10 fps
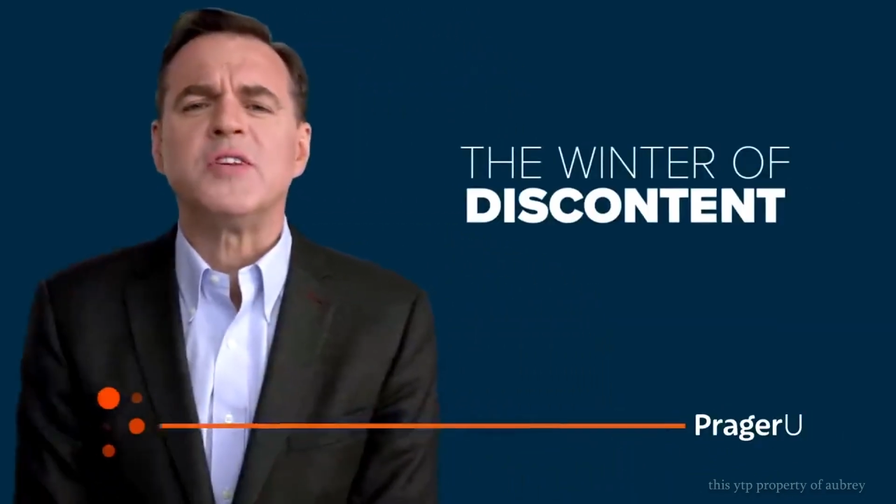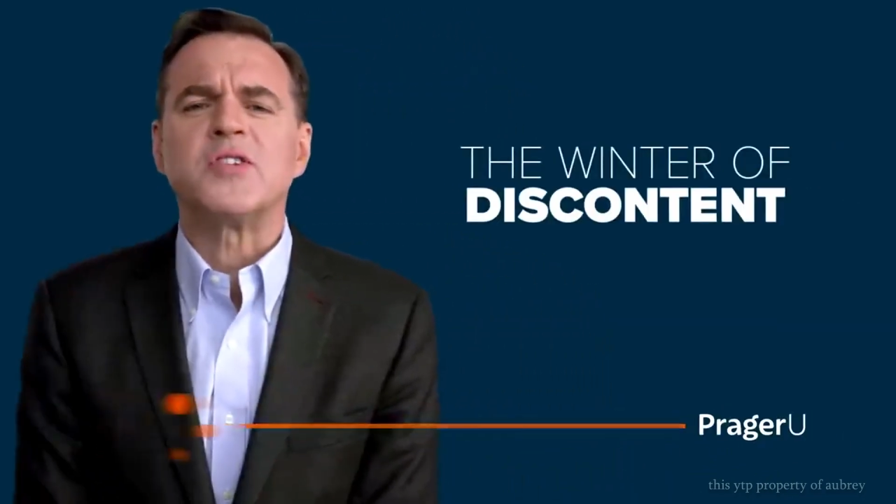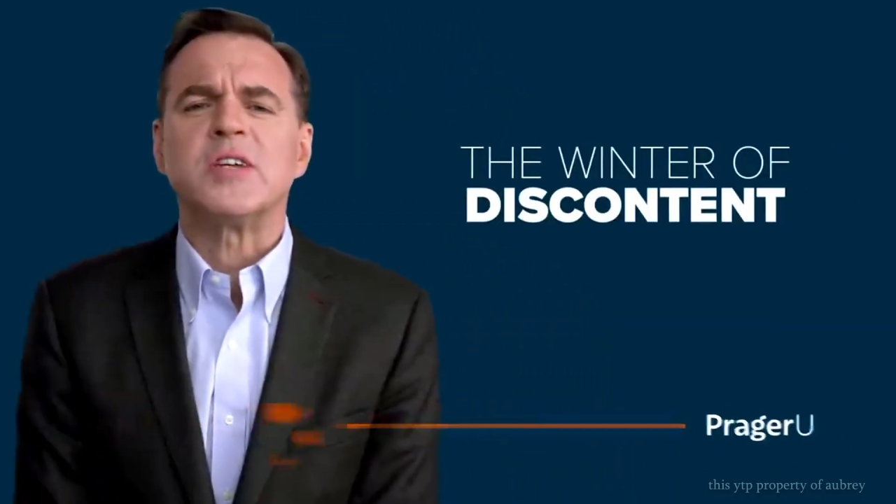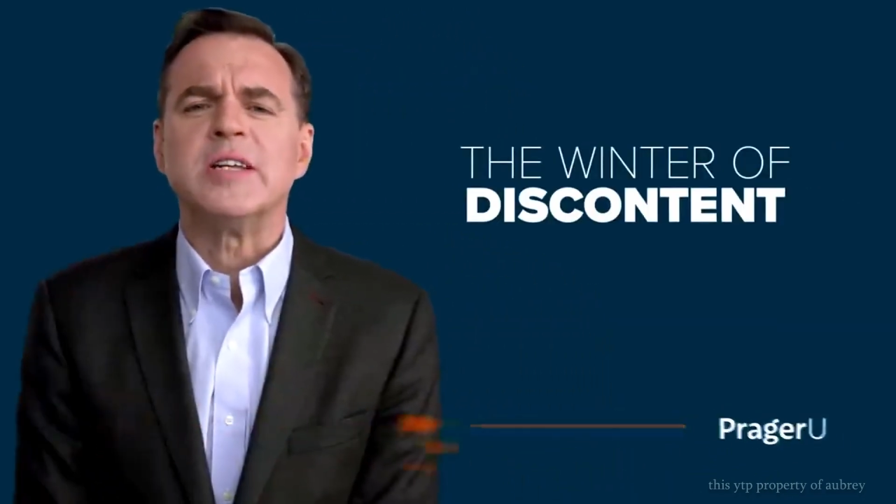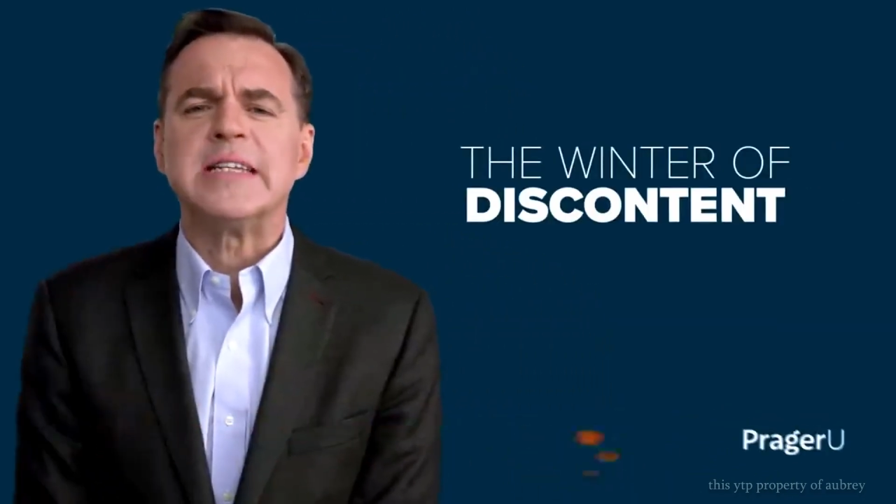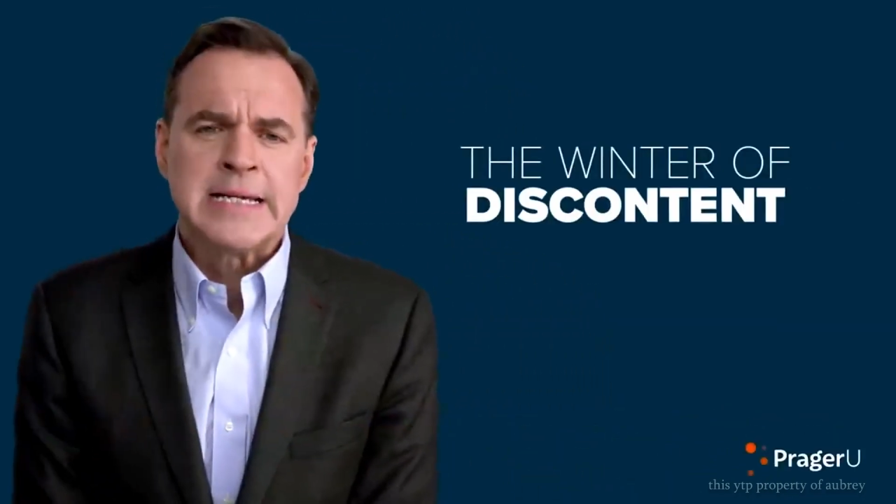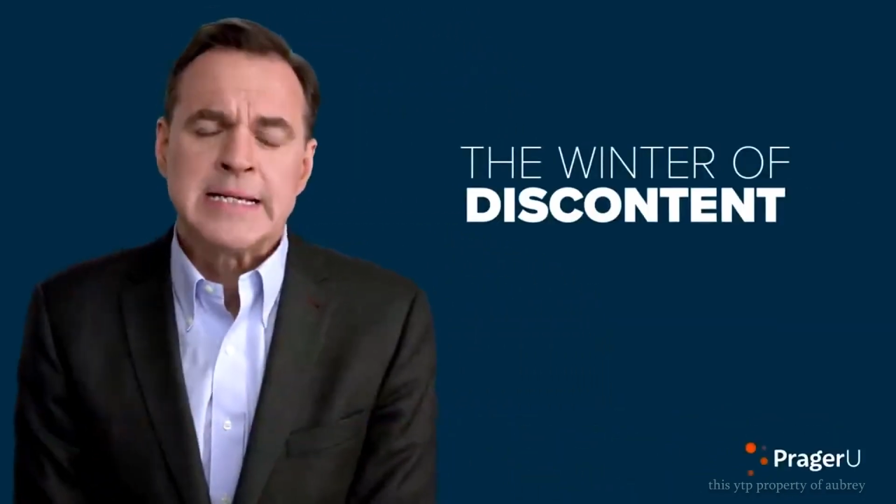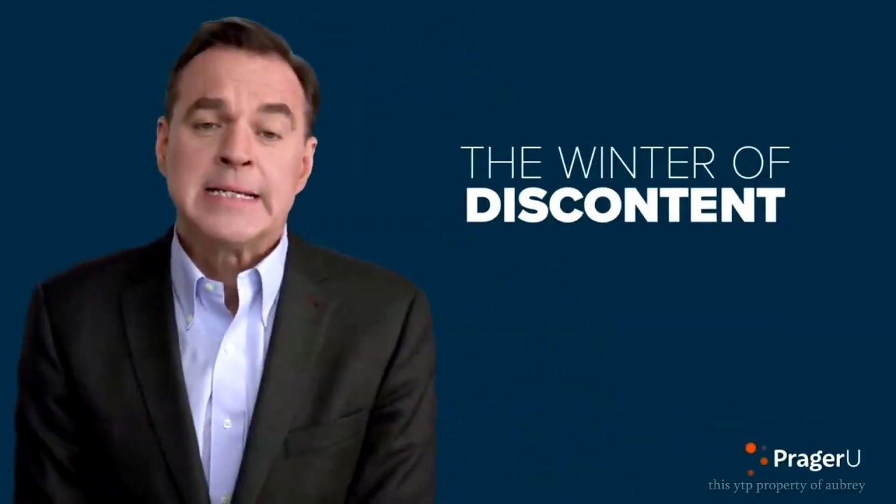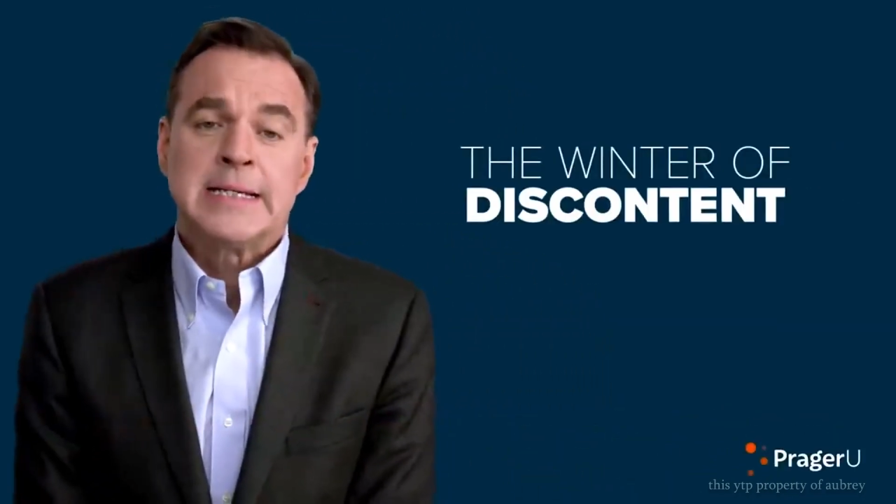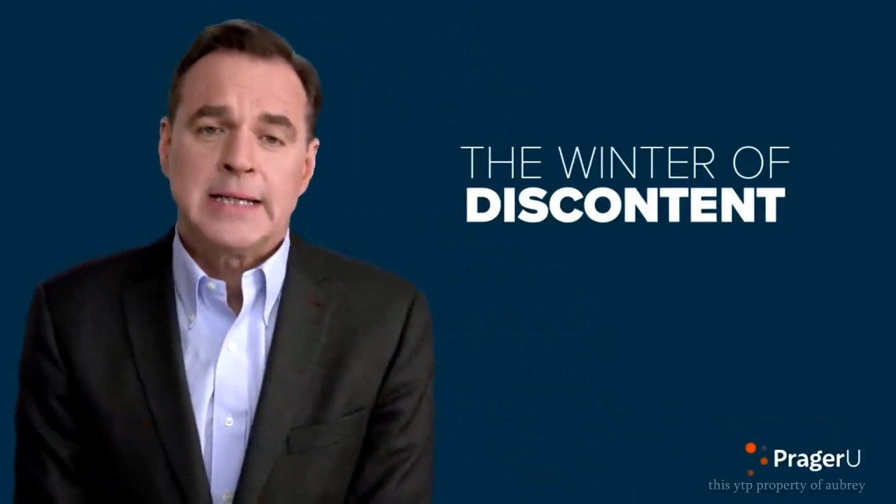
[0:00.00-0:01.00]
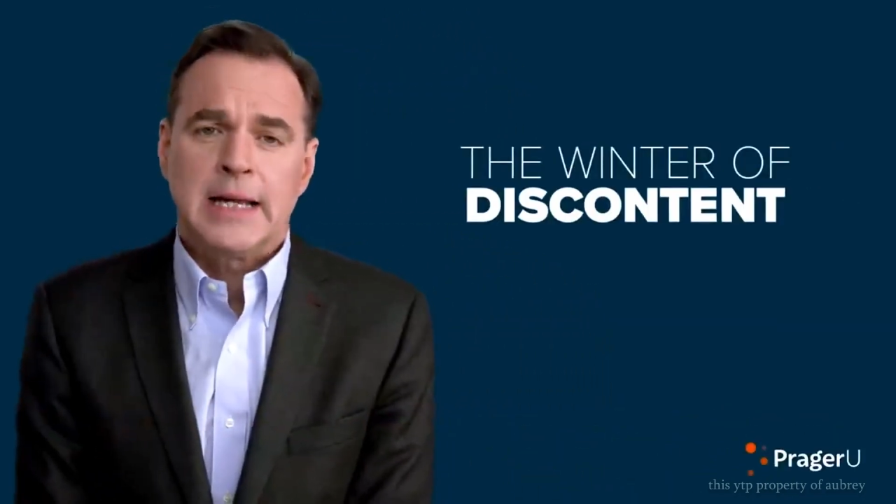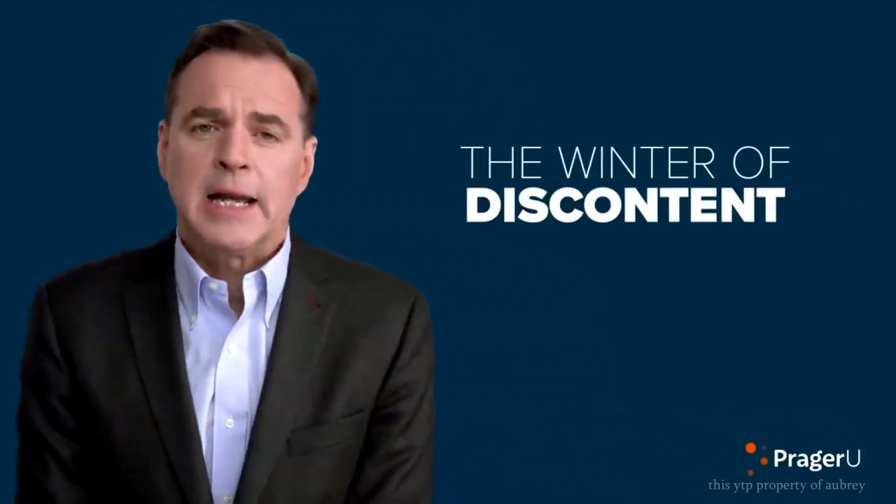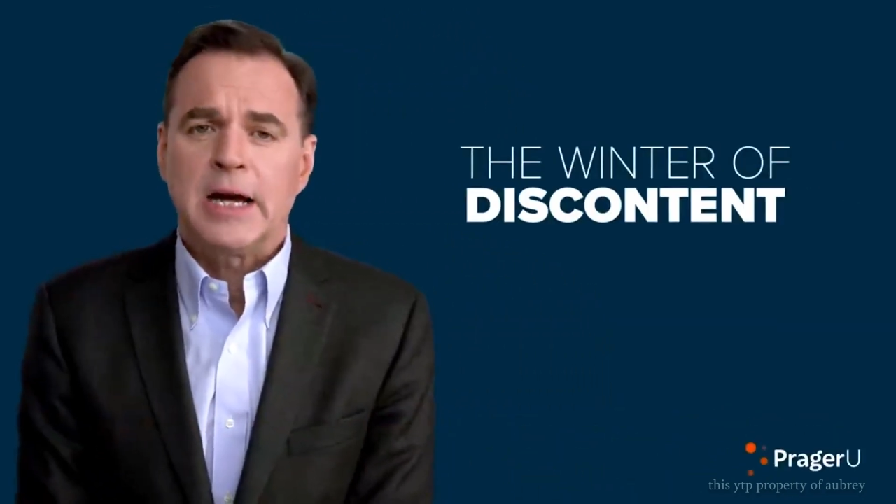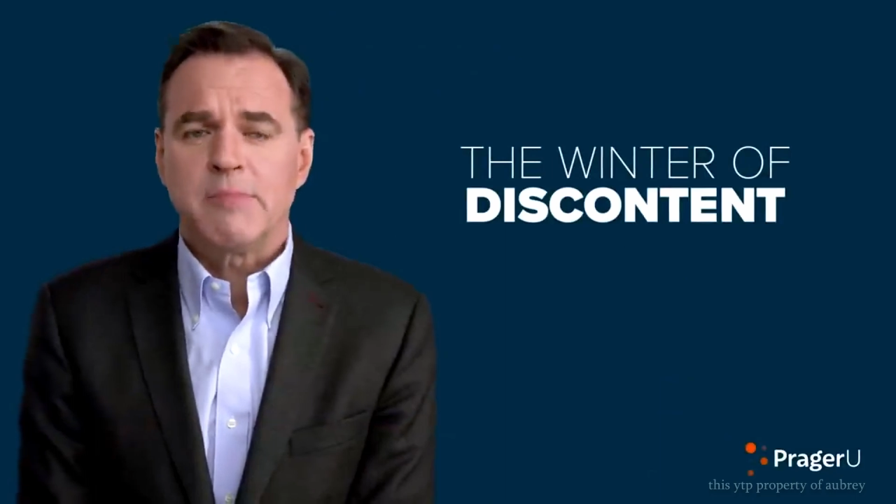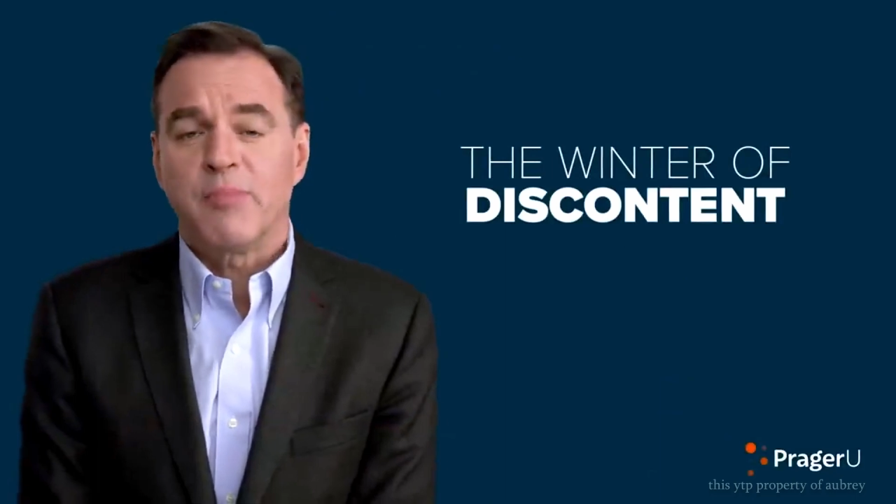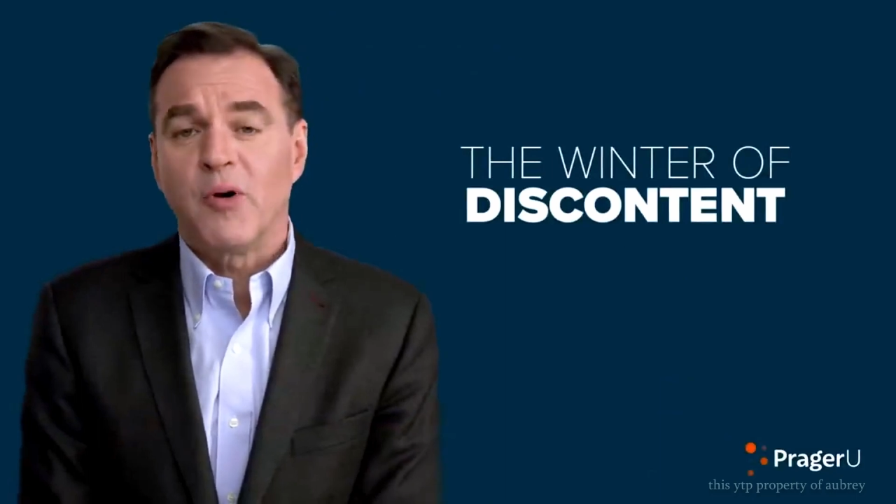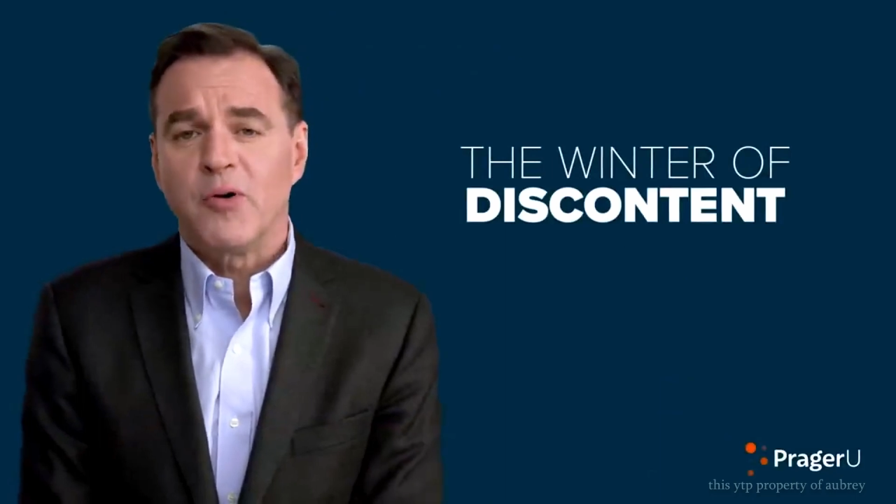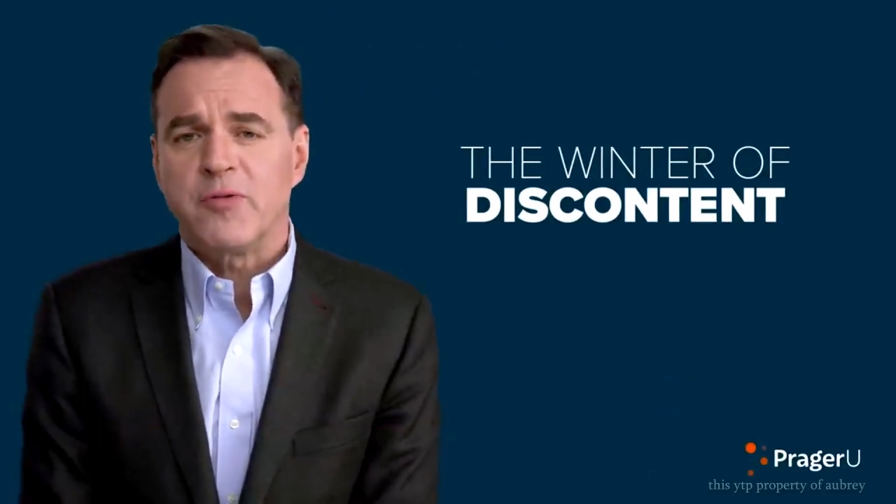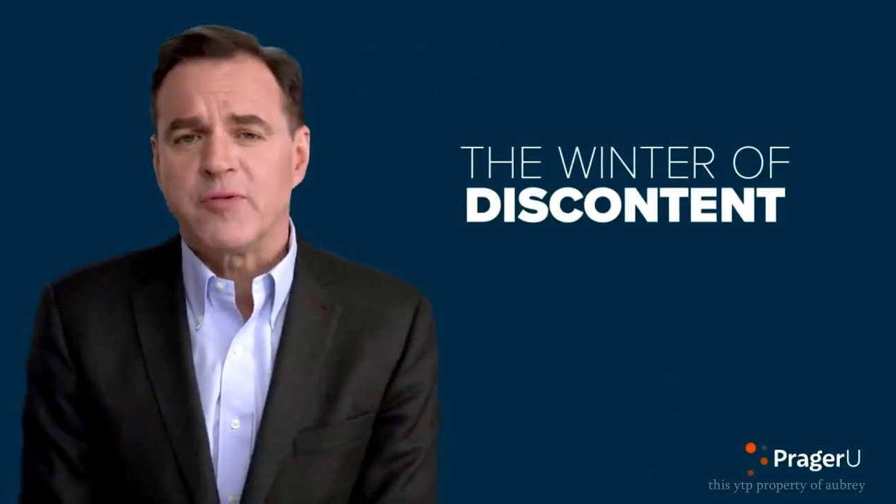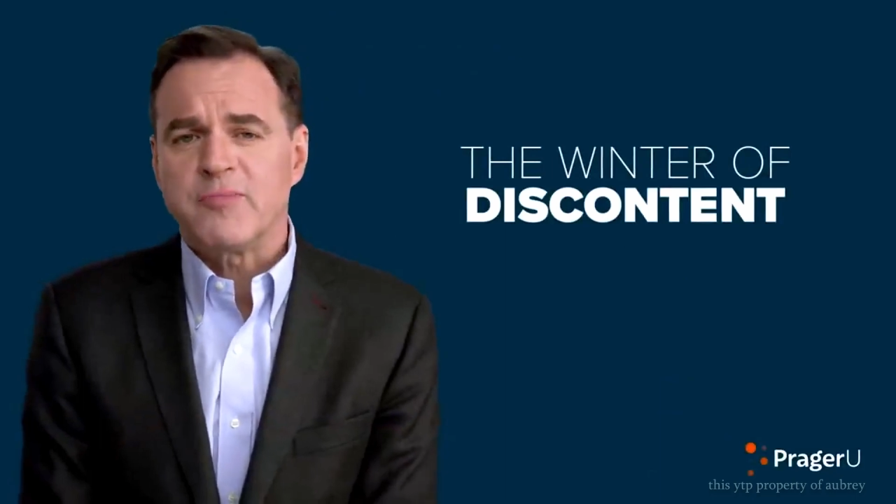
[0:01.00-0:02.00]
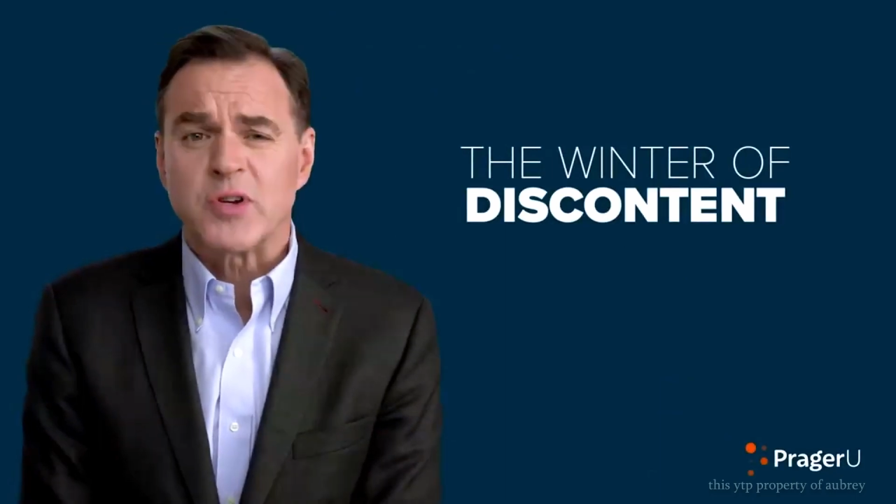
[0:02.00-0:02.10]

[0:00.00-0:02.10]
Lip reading: discontent, a line borrowed from